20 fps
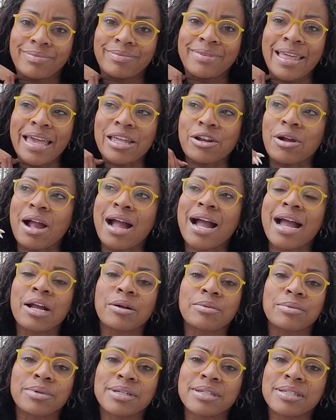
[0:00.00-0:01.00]
are high
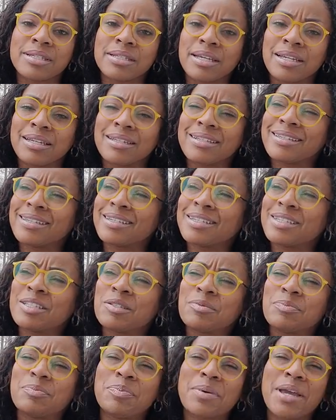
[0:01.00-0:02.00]
risk,
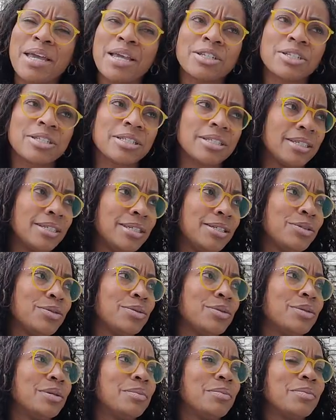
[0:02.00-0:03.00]
especially
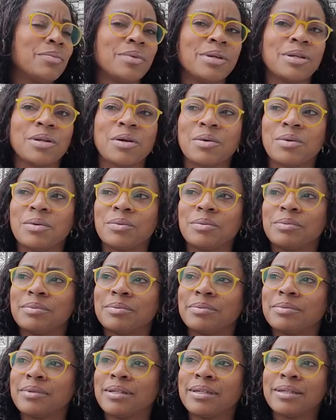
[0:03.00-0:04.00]
doing,
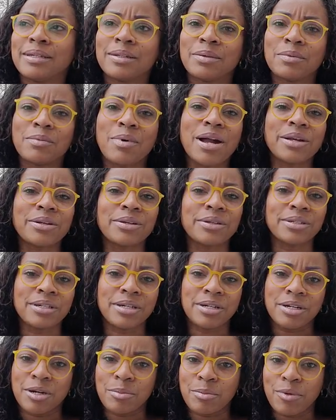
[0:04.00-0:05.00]
while you're
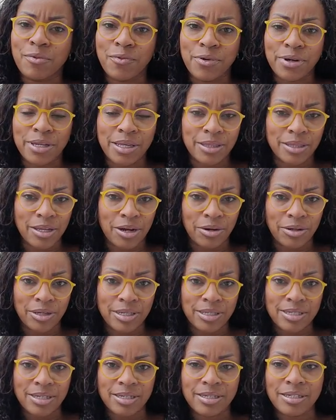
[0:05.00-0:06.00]
young, before your
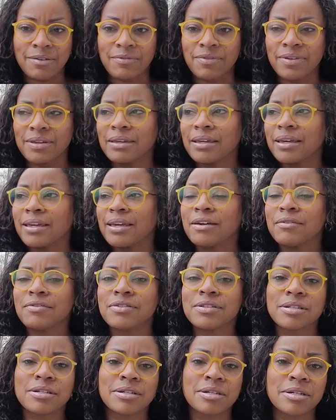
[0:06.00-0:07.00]
30s, because if it
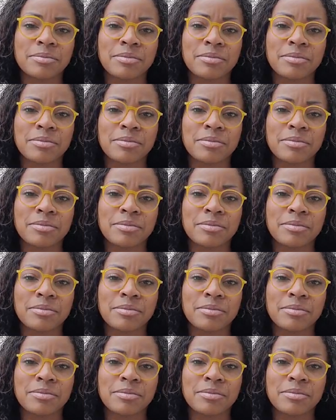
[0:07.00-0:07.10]
ifs up,